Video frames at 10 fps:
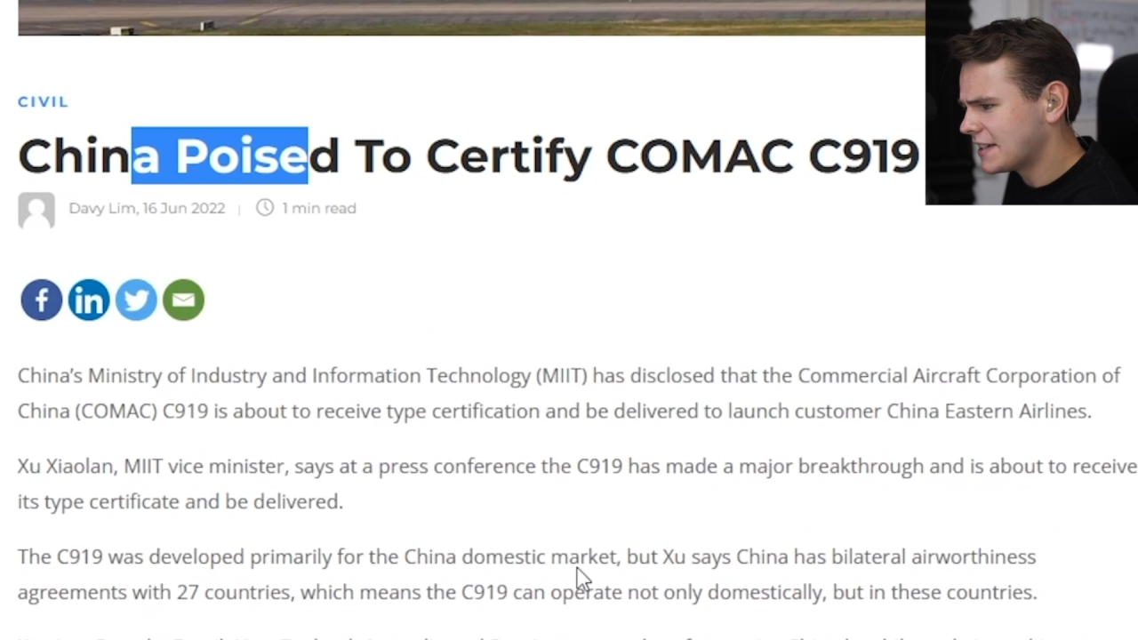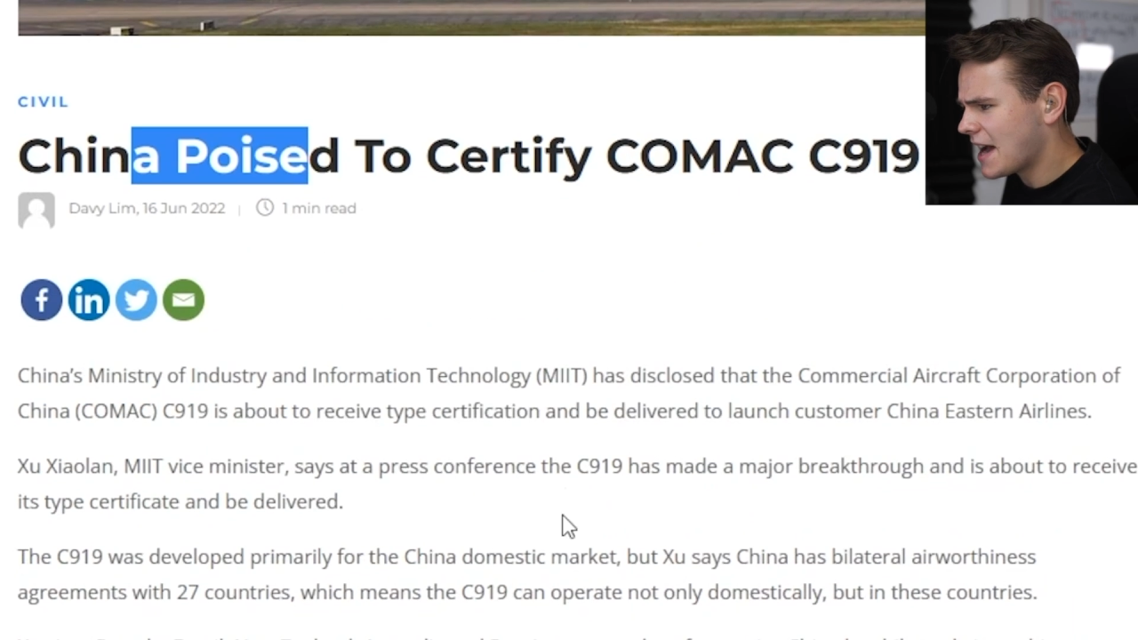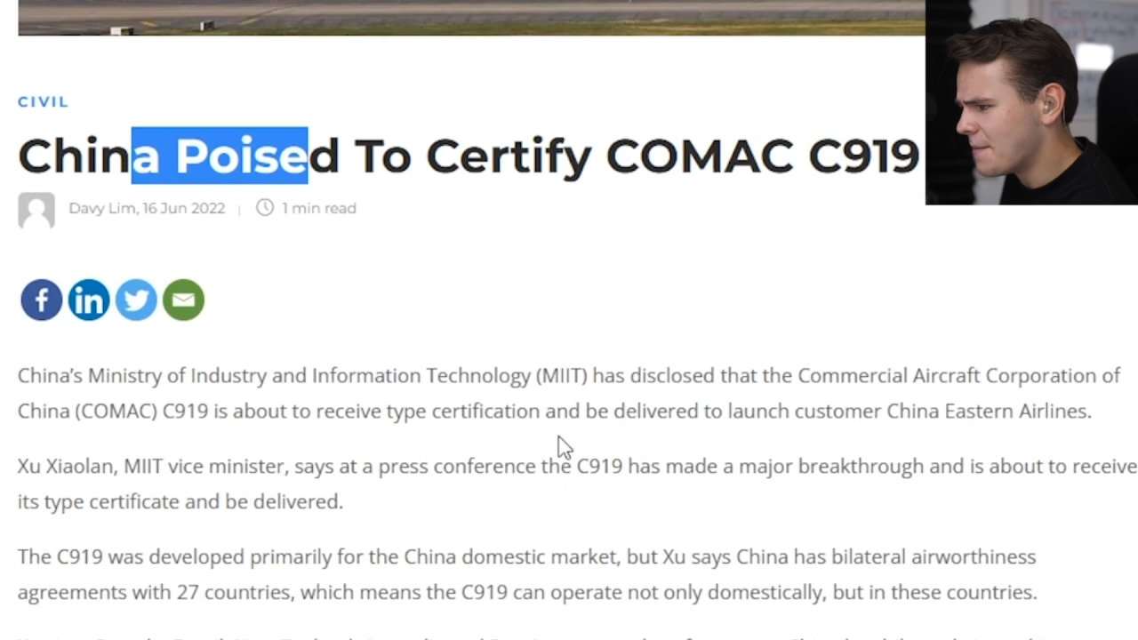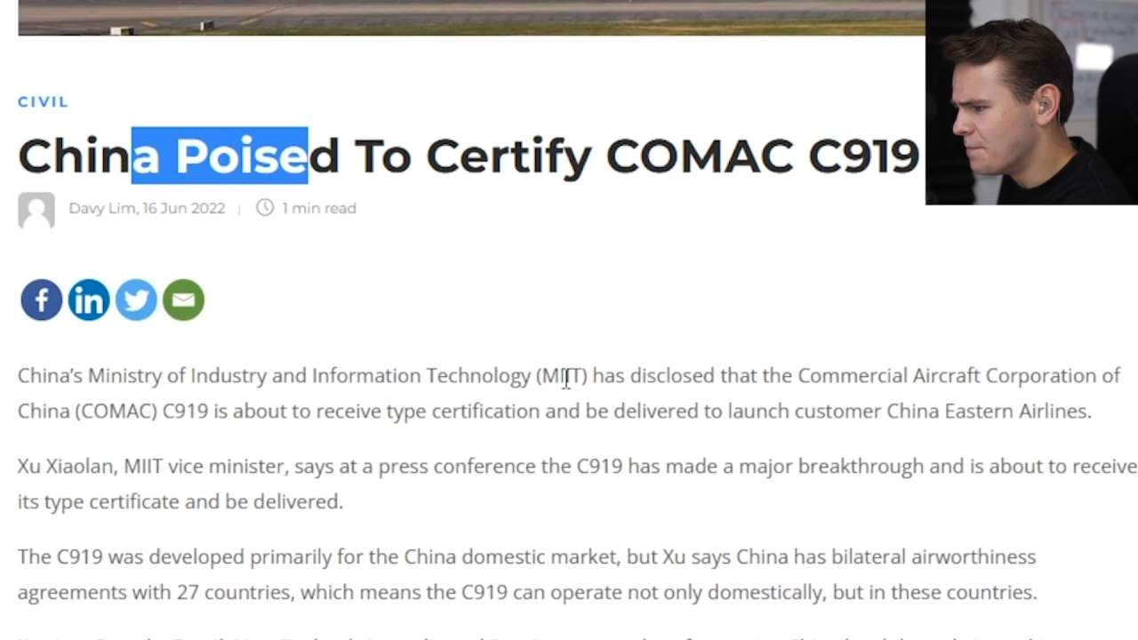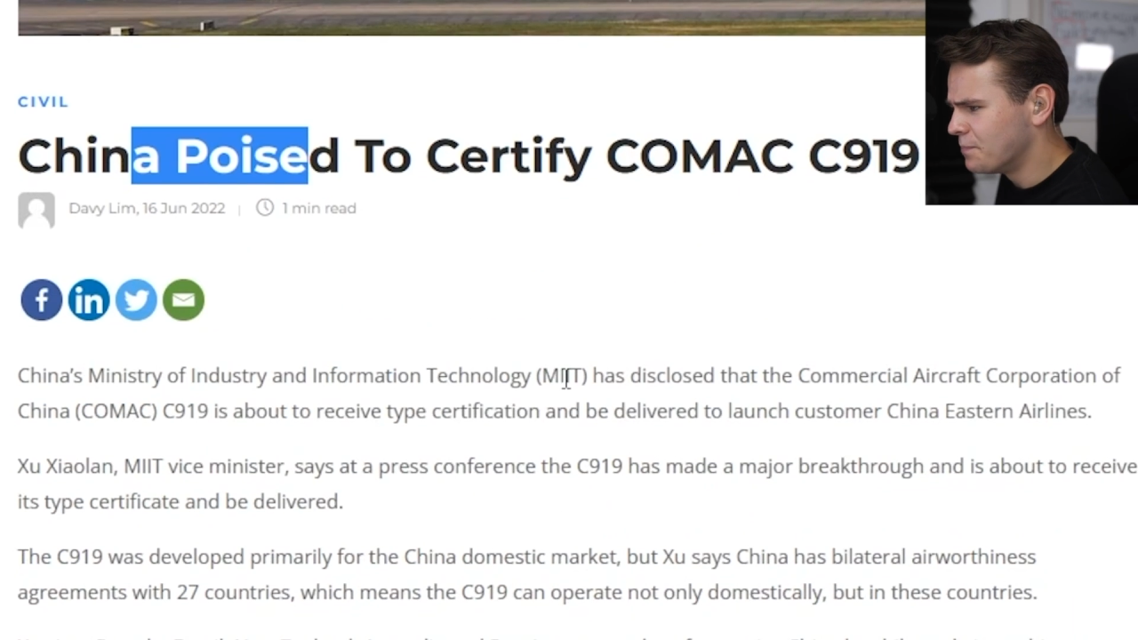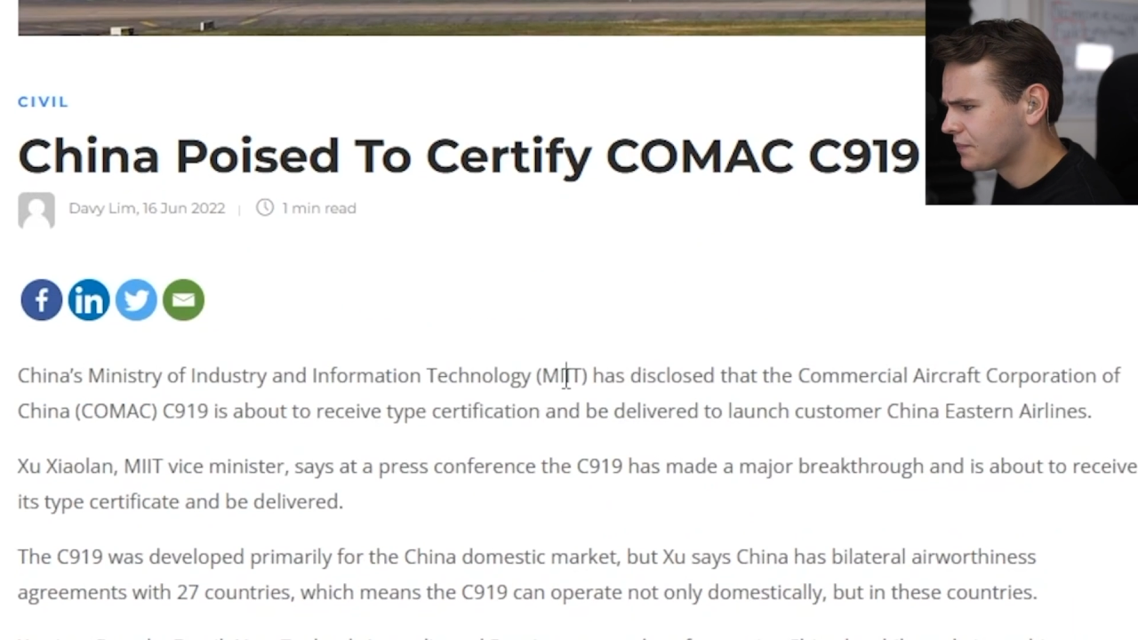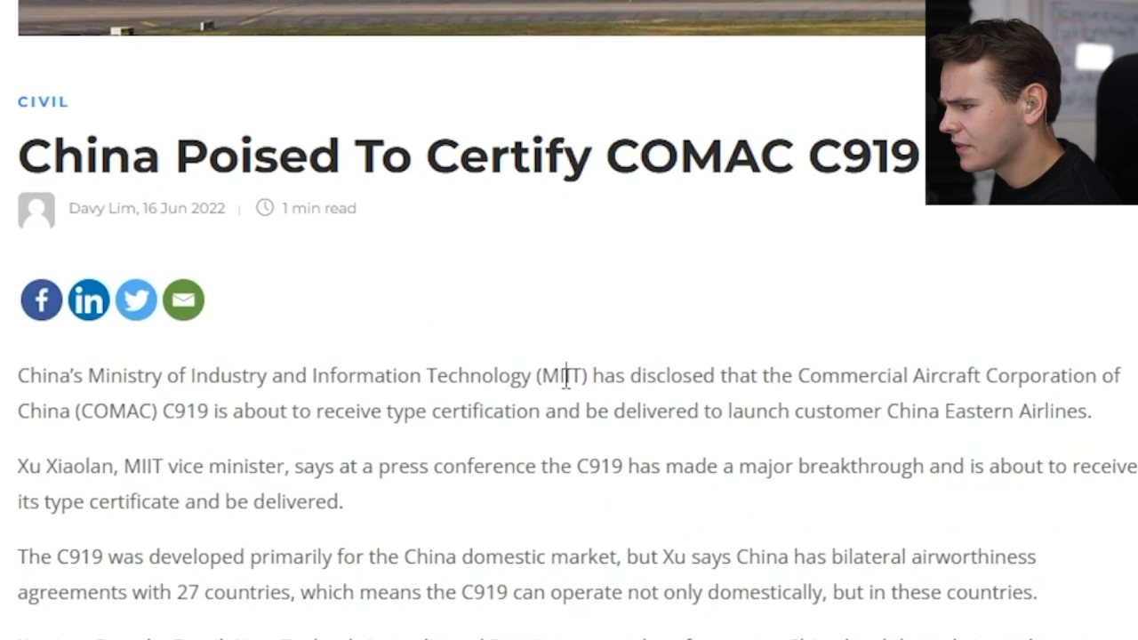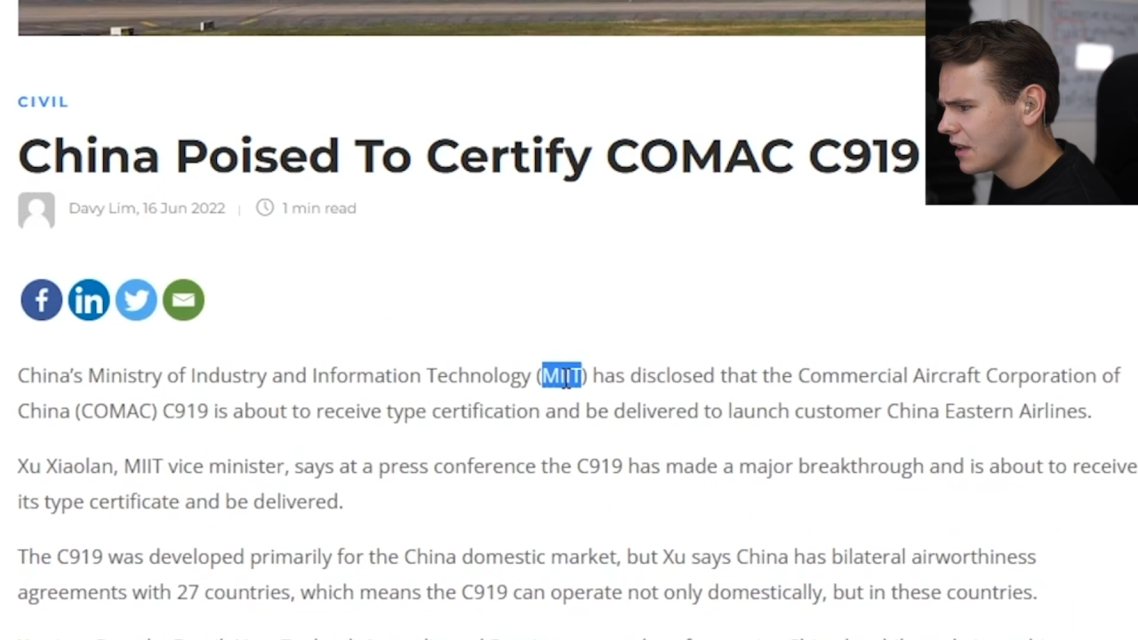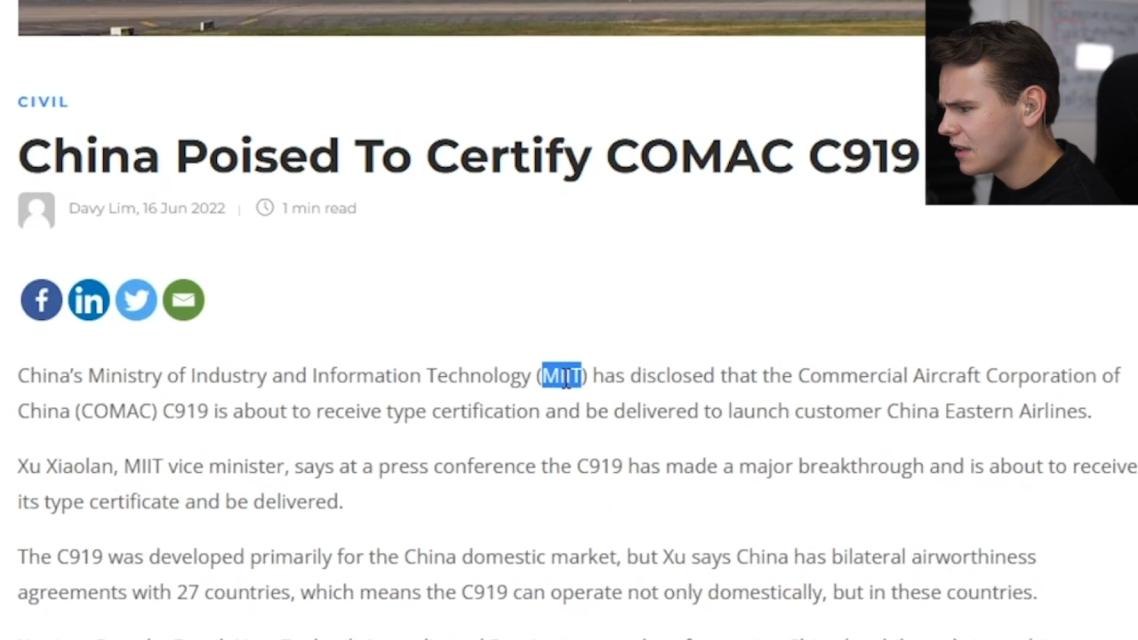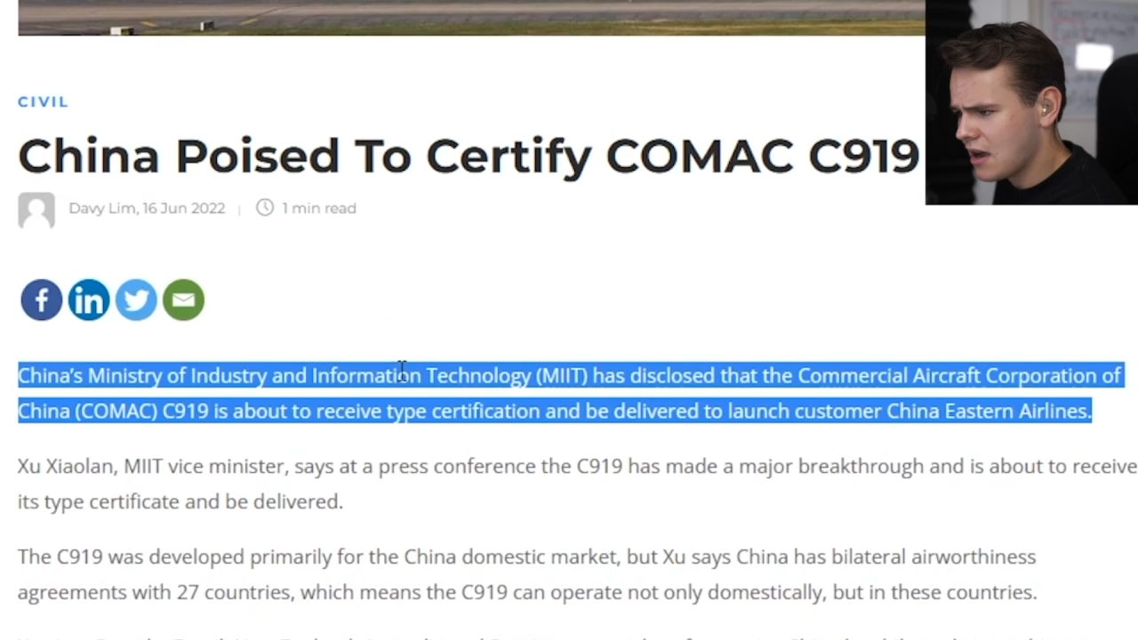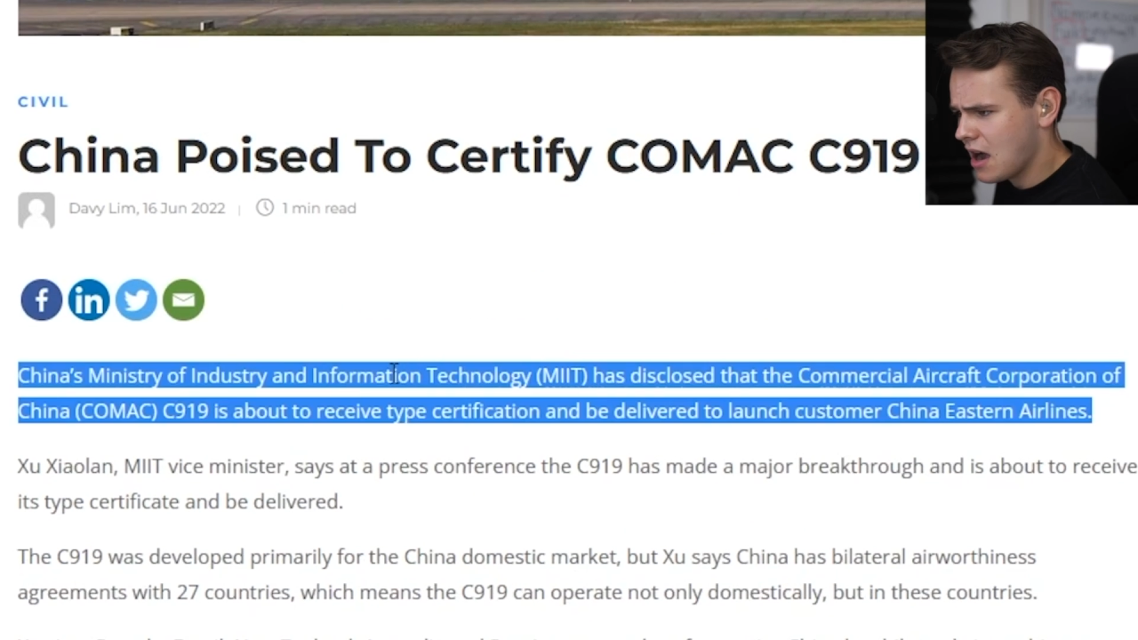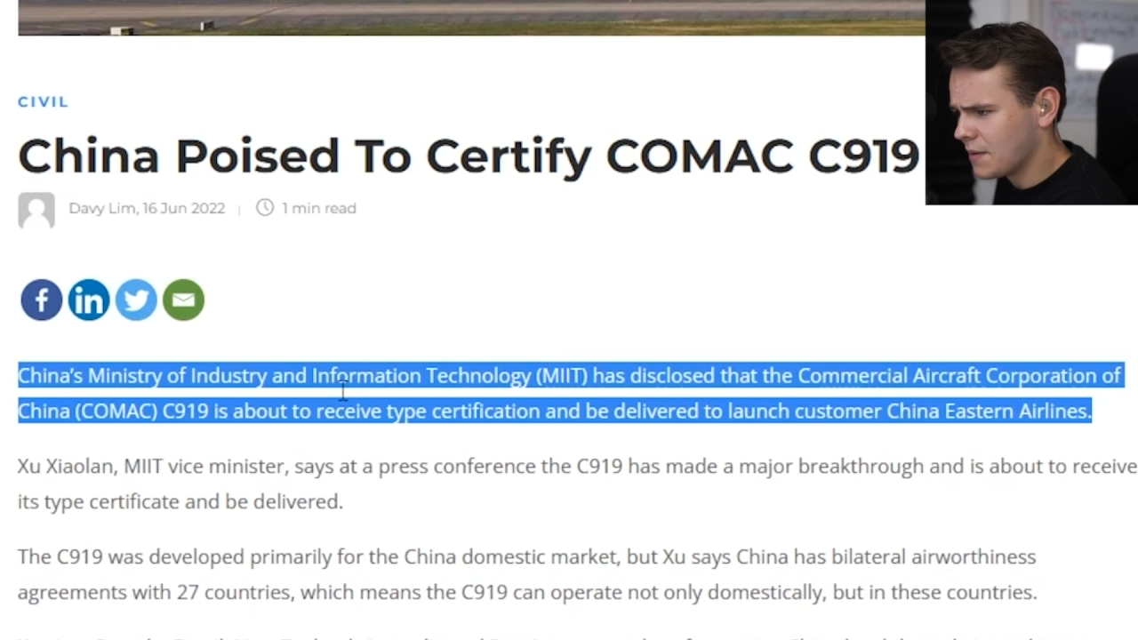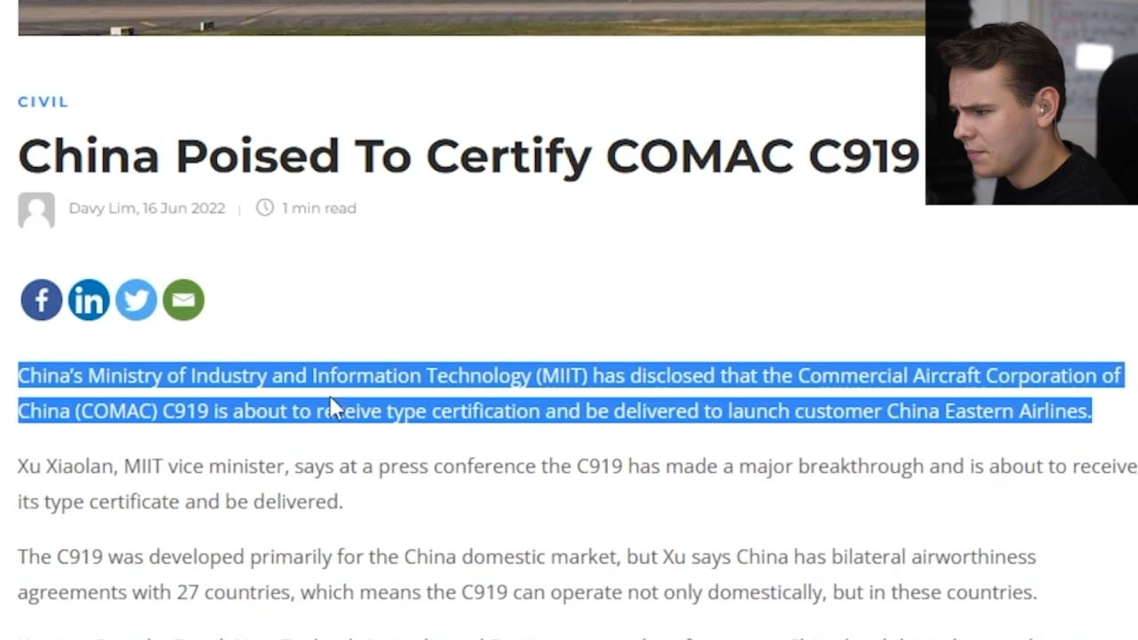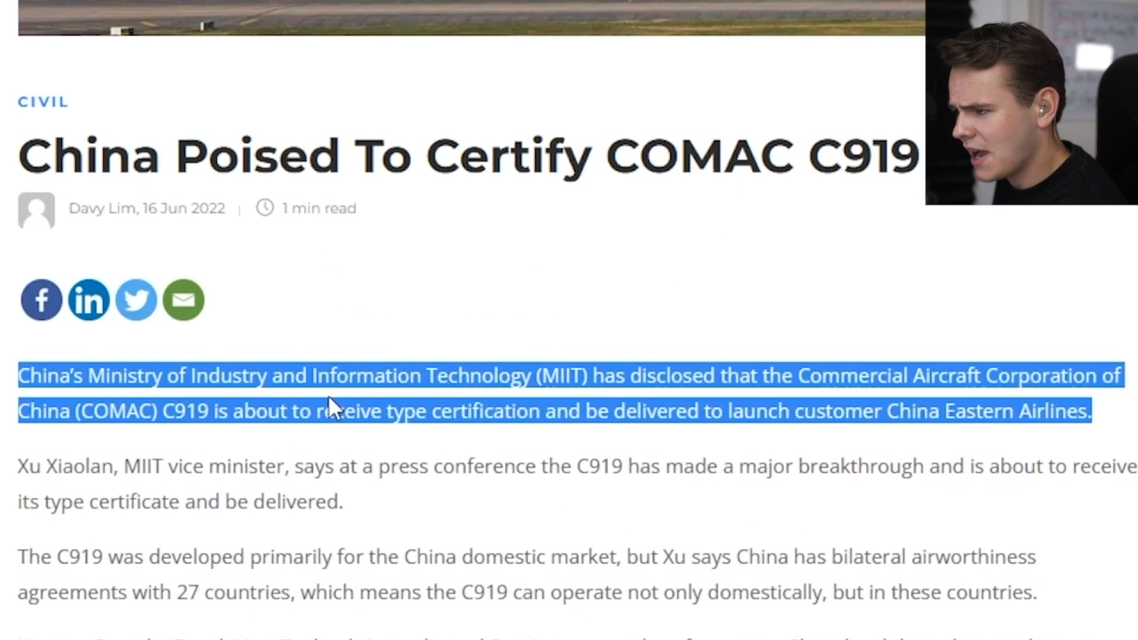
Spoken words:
the